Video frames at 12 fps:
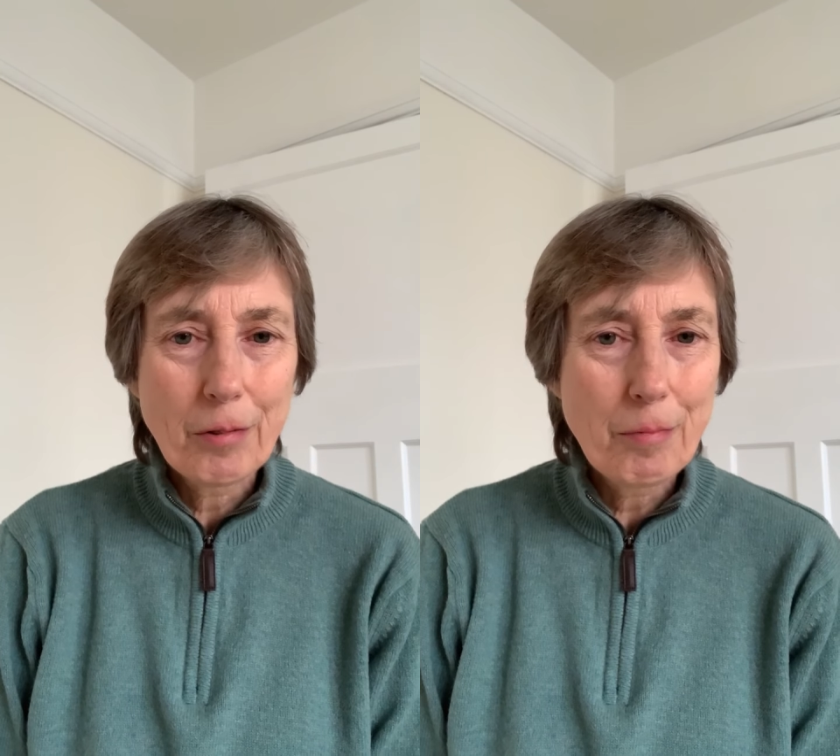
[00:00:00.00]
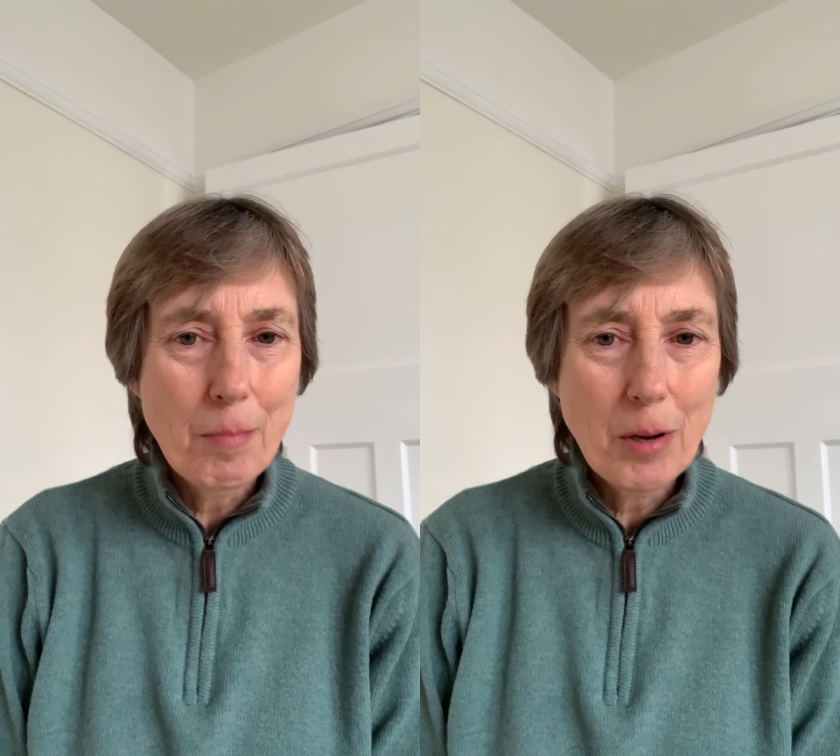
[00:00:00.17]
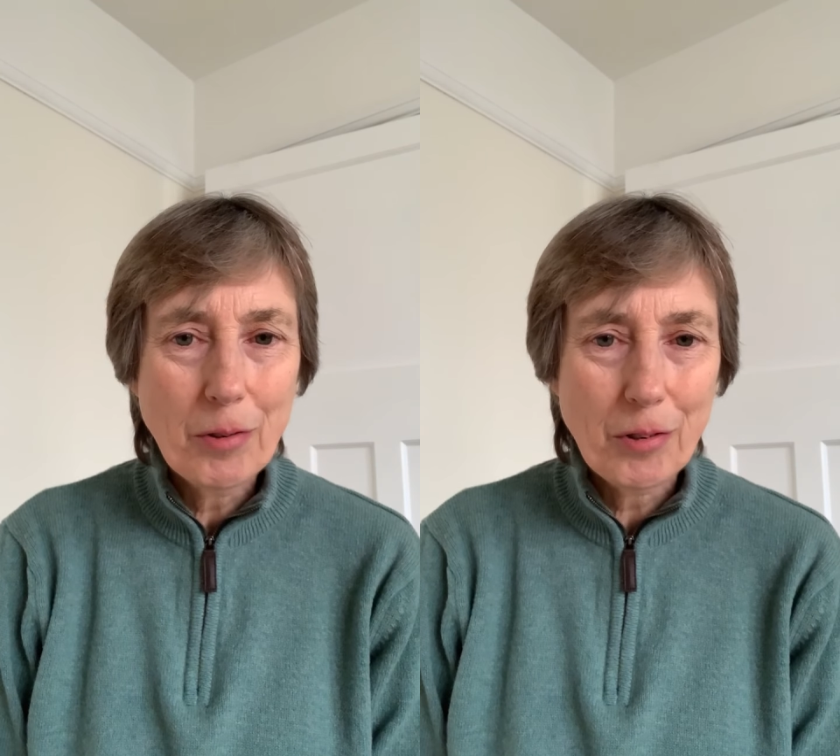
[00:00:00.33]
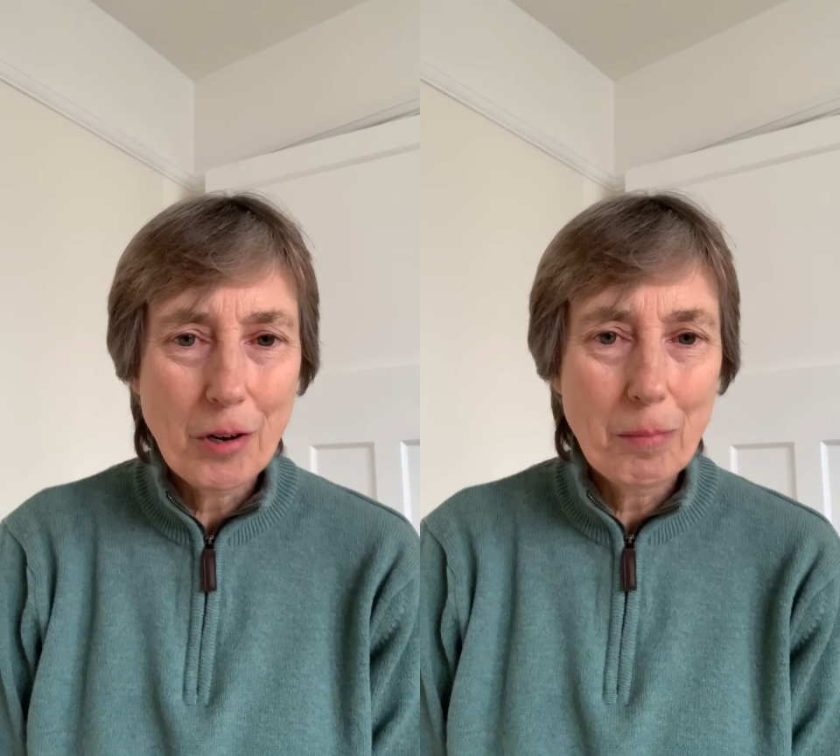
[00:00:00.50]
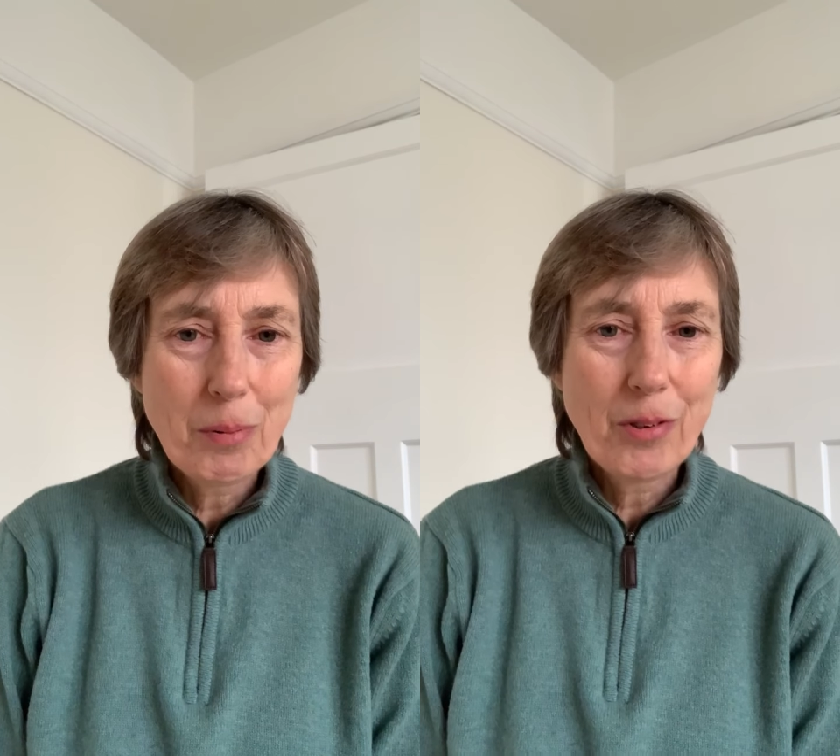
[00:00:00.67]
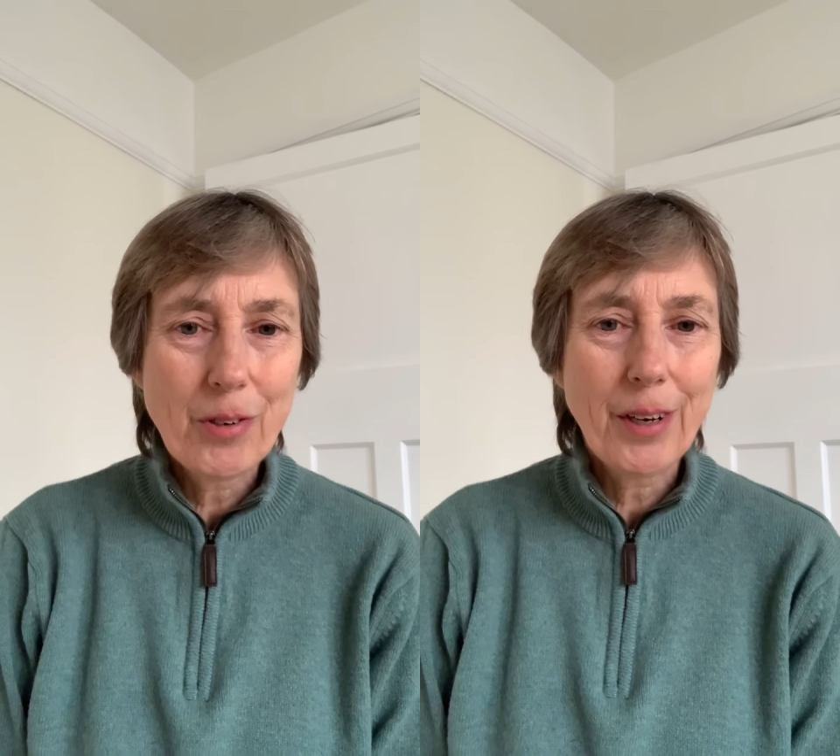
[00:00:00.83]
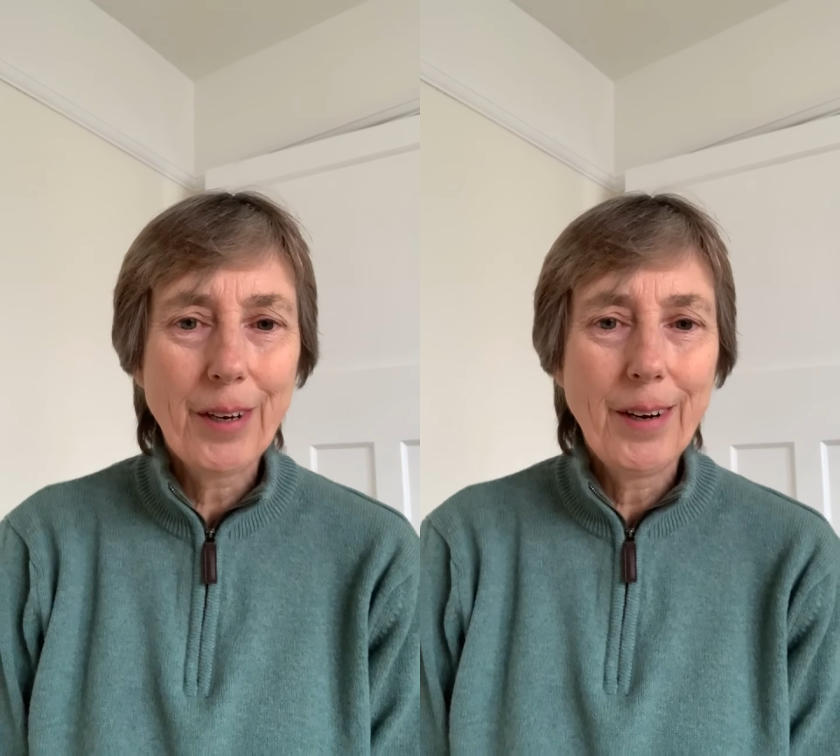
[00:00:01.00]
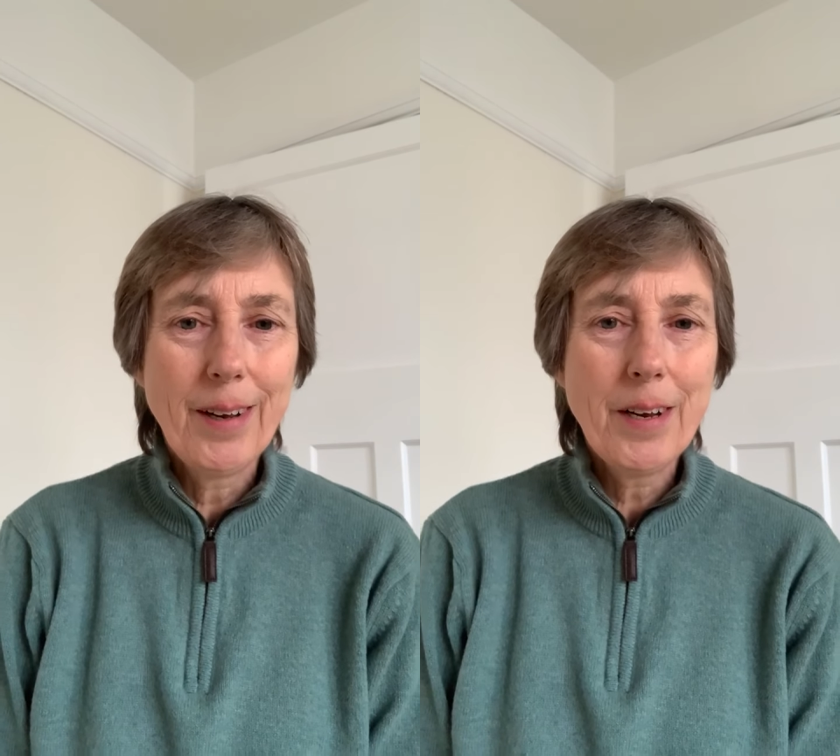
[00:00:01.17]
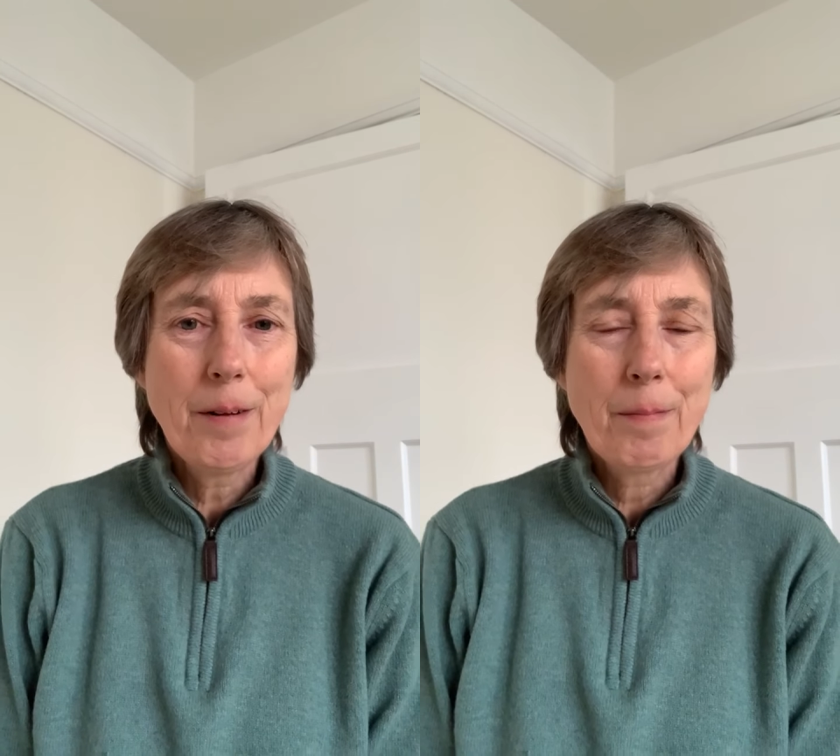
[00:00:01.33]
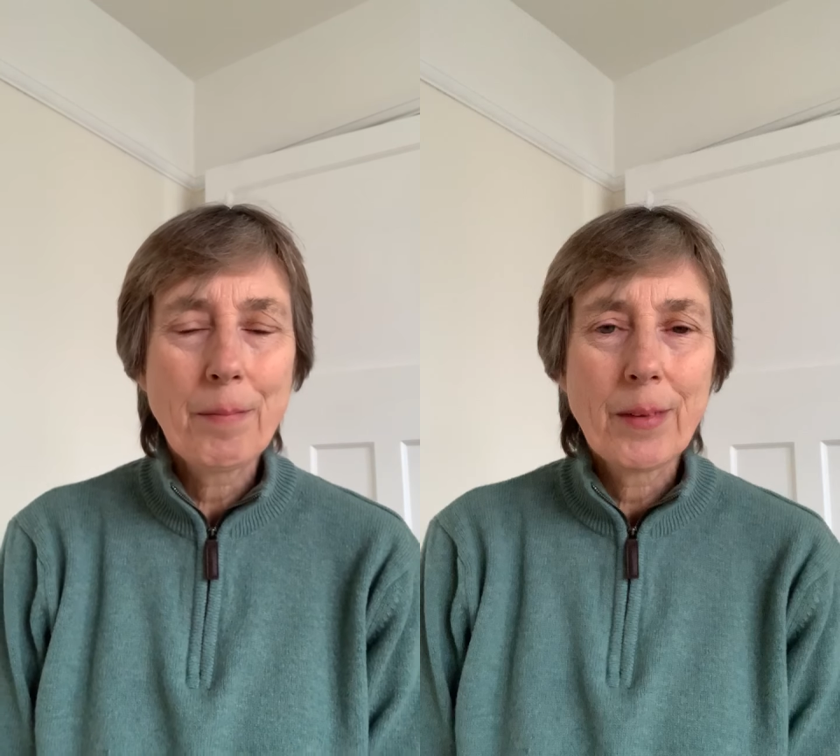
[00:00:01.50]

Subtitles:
Mozart, particularly